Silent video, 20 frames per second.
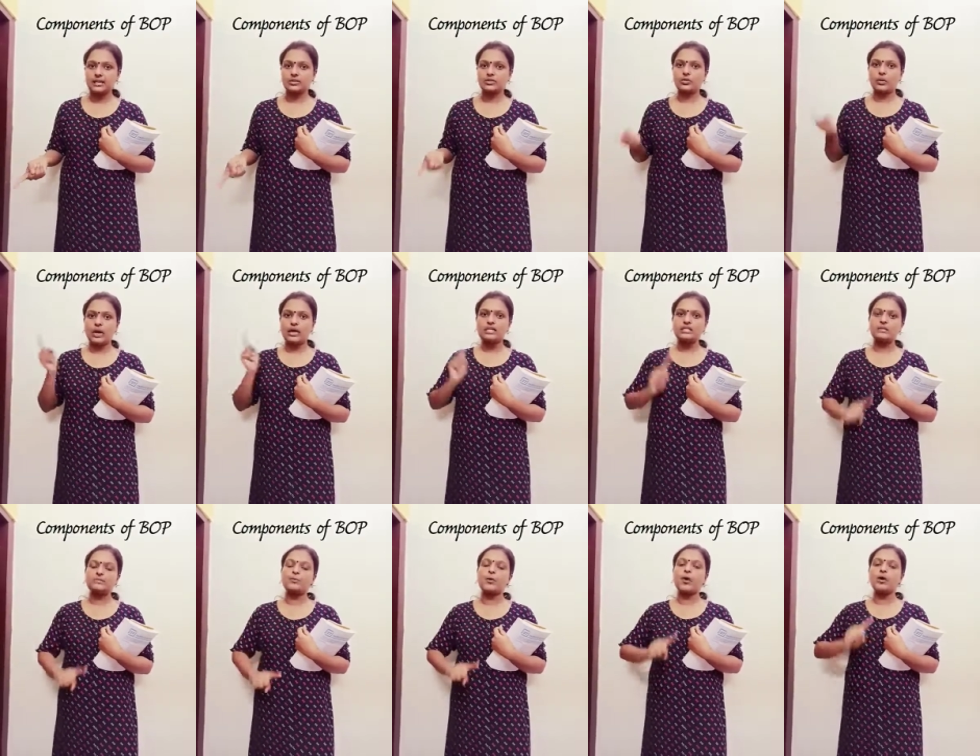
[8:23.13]
So
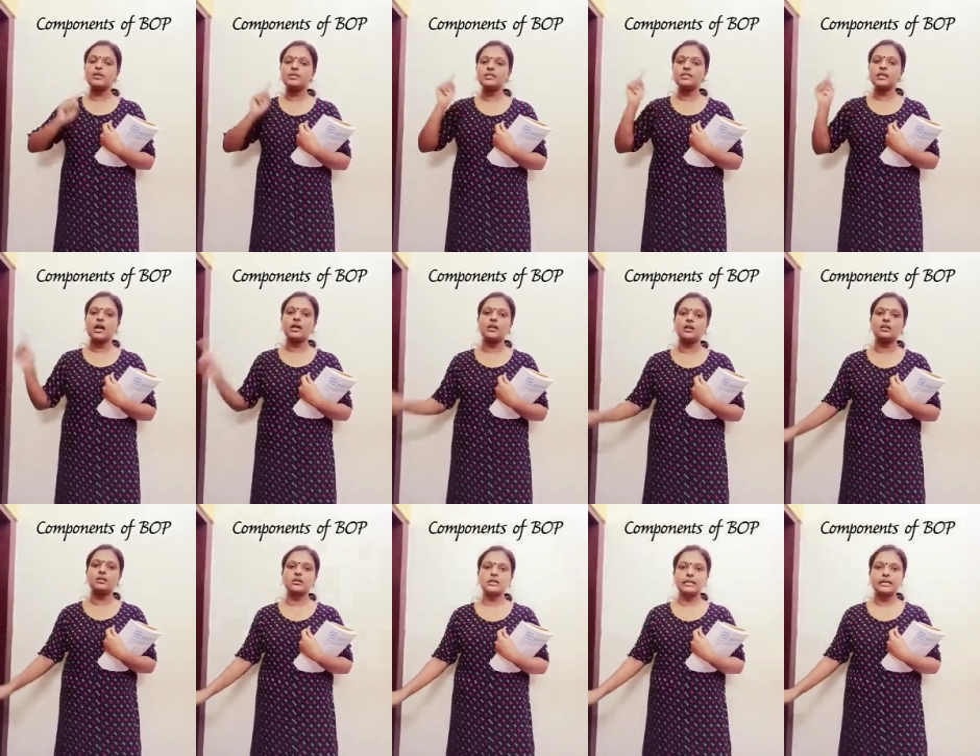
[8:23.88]
exports under
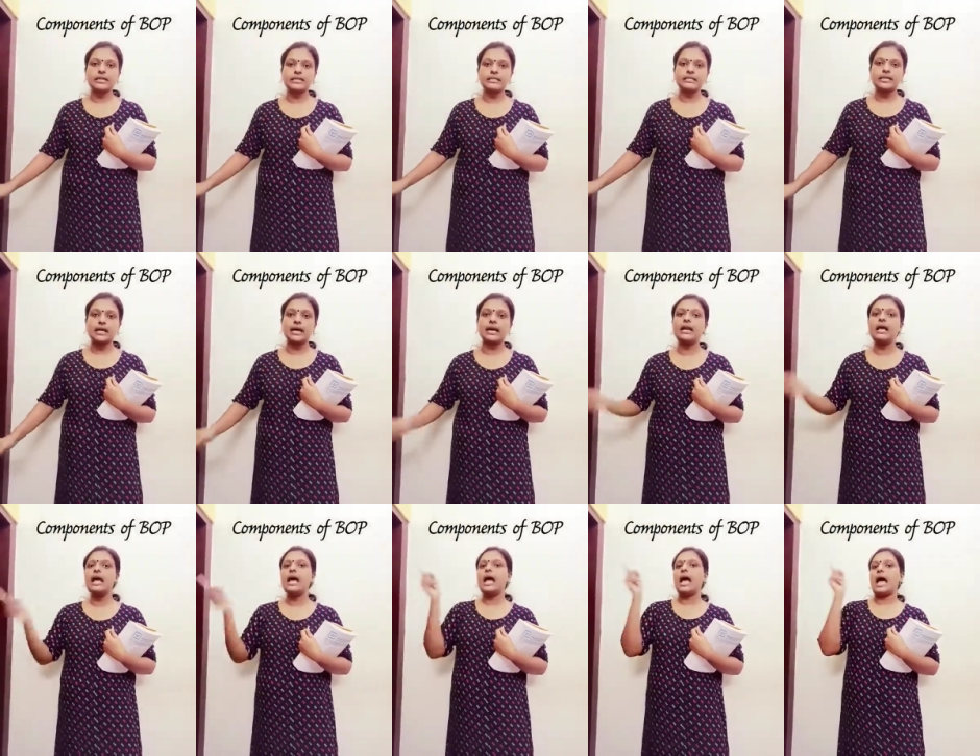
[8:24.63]
credit side
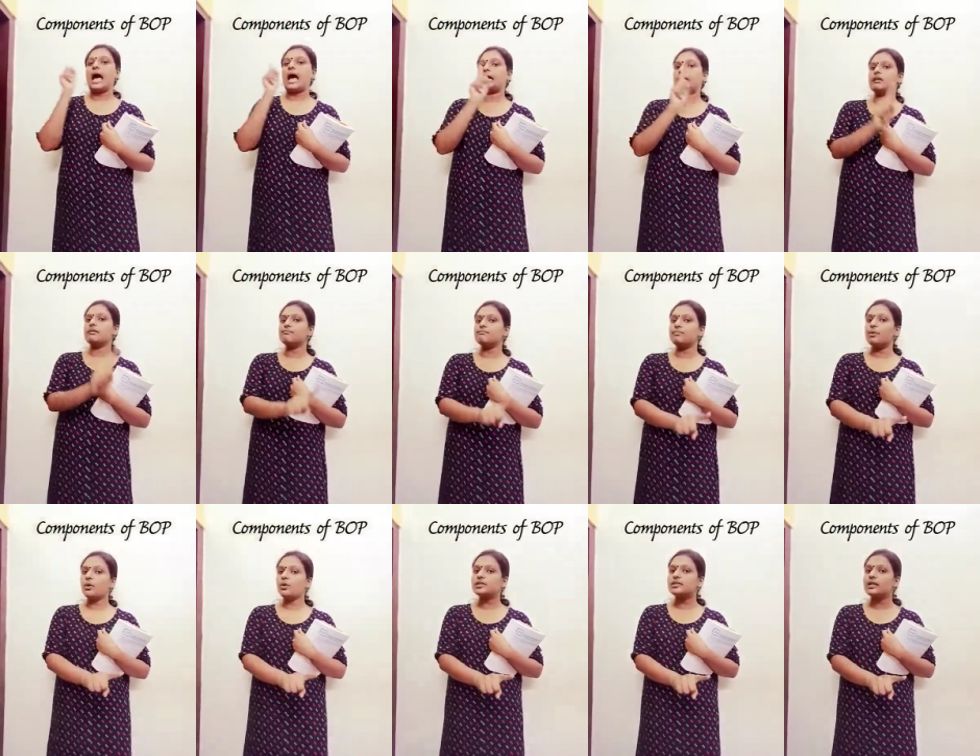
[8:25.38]
and
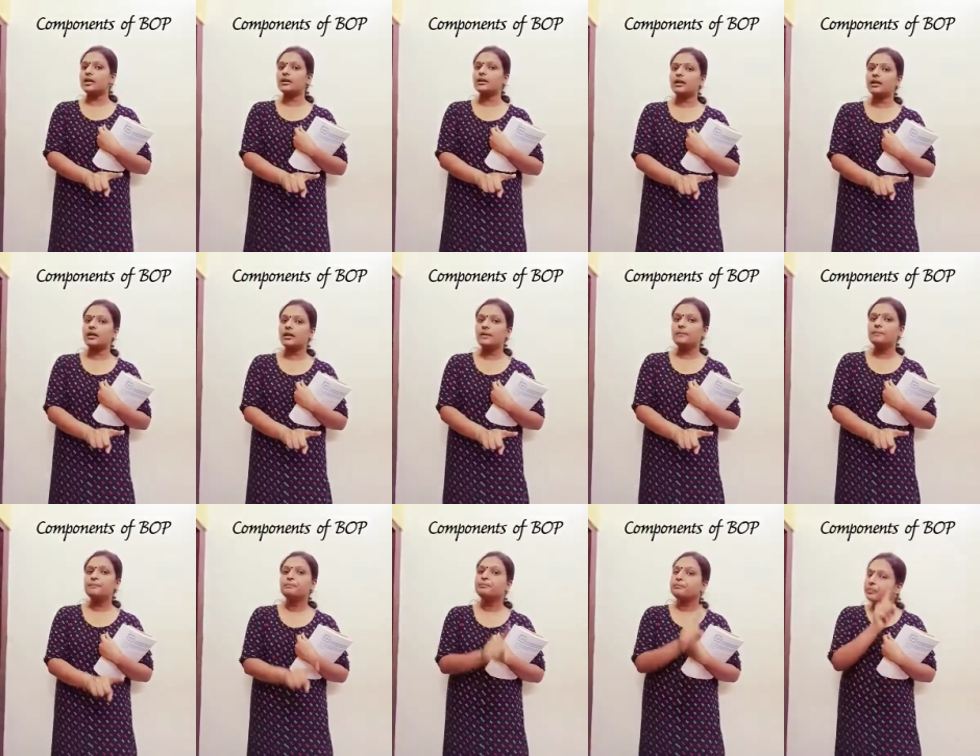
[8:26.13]
imports under
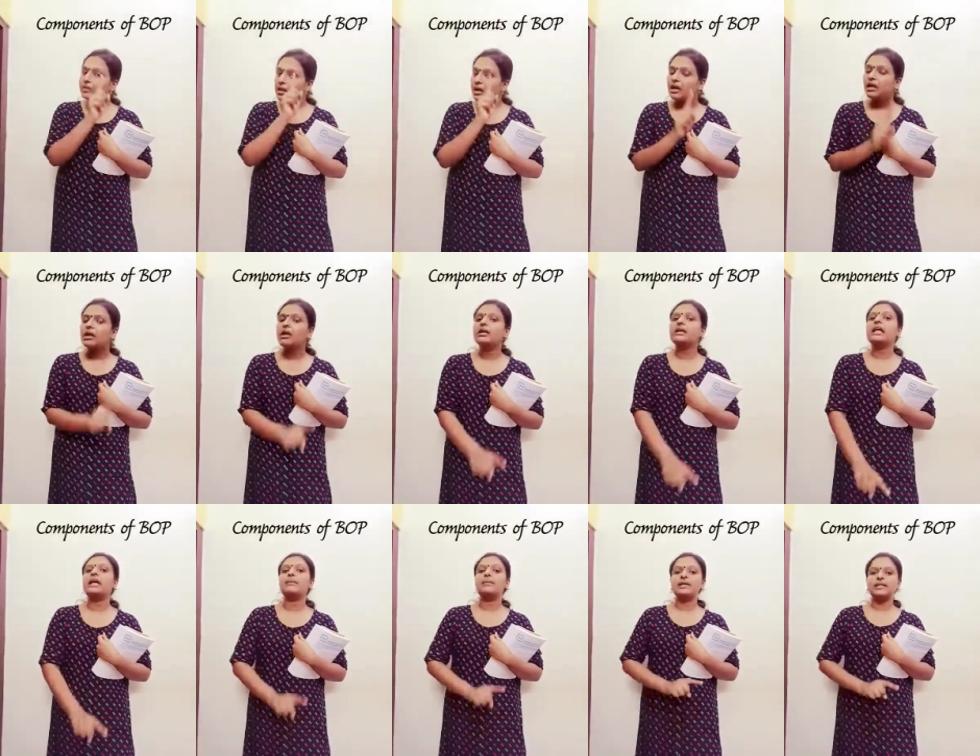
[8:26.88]

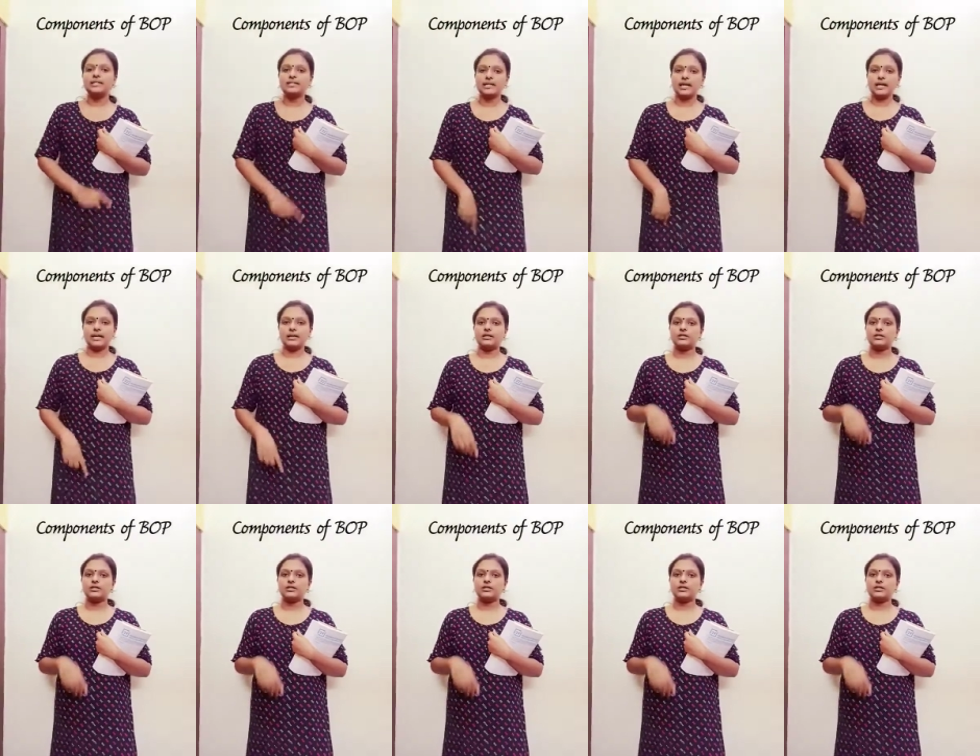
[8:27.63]
debit side.